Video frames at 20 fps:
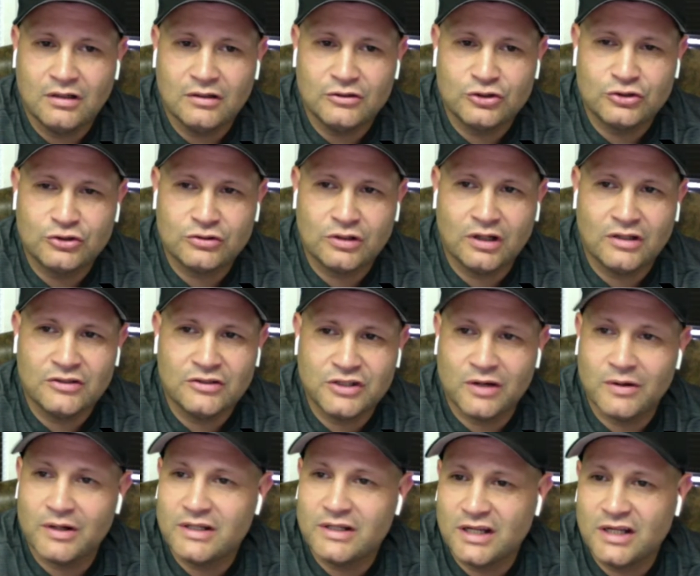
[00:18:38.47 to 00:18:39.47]

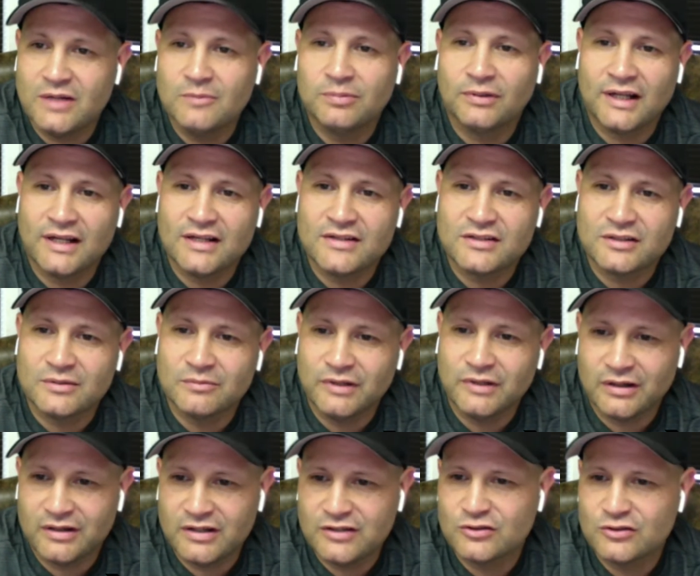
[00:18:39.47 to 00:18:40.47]
Jerry Dean playing some
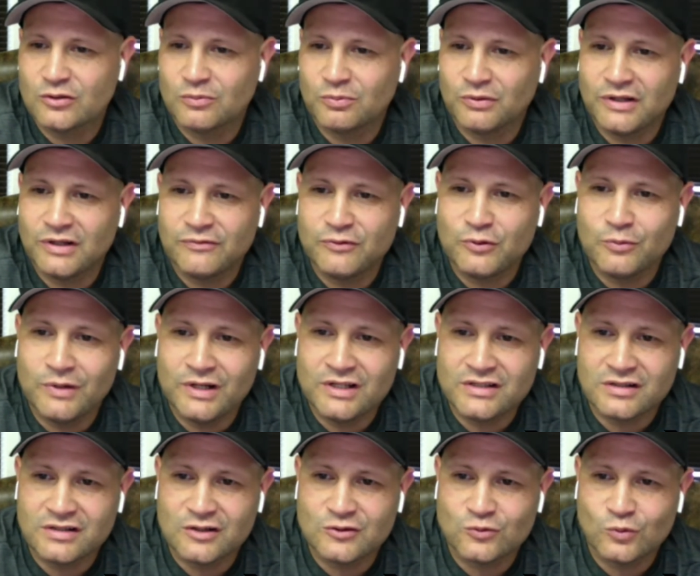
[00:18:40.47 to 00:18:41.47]
there. He's going to play a few
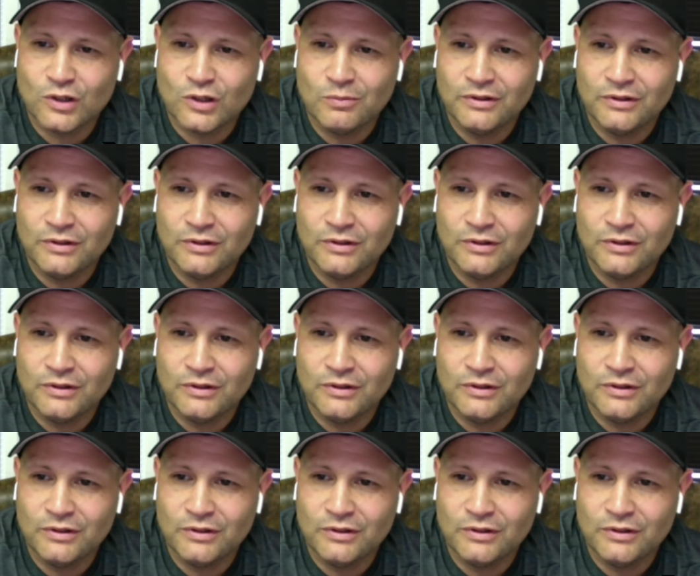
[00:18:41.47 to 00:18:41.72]
minutes there as well.